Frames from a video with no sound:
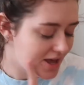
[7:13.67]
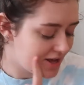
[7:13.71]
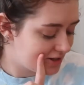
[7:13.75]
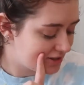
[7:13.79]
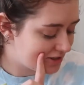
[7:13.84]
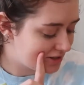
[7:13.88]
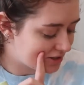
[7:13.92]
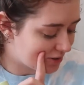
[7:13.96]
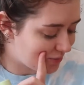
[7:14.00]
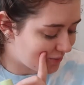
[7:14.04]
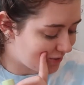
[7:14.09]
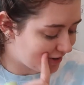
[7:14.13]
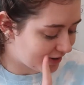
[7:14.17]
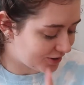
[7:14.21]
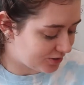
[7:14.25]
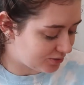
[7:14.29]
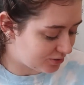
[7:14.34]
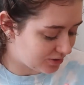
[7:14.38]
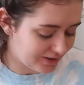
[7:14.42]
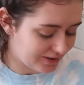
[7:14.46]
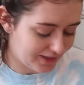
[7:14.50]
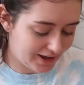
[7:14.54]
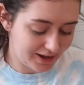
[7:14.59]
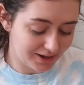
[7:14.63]
so
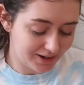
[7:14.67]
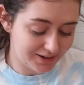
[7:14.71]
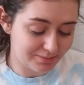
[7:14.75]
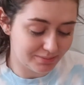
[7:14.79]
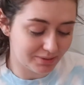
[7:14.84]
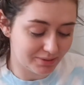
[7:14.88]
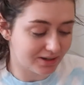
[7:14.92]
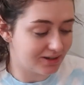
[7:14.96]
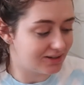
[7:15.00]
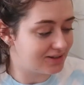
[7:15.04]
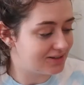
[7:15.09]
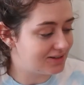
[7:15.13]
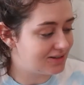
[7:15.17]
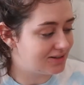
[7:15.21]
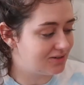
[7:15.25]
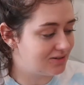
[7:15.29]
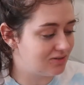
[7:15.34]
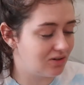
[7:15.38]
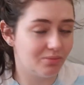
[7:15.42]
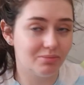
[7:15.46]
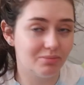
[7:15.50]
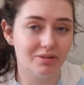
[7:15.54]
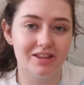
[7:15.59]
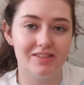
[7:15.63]
ignore that, because
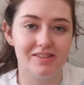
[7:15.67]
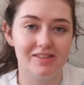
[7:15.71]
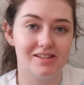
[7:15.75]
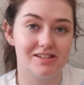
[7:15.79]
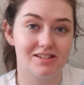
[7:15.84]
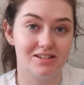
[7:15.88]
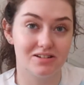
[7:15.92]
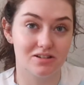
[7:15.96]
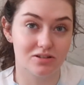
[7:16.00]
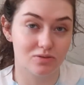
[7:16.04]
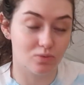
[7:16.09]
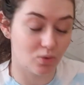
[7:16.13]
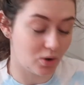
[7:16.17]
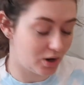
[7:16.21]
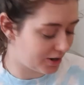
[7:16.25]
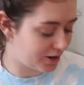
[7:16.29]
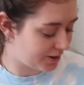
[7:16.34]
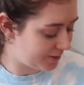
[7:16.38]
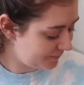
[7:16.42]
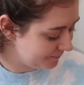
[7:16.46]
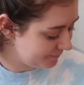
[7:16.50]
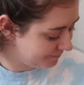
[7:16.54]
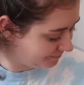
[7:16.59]
normally this does work.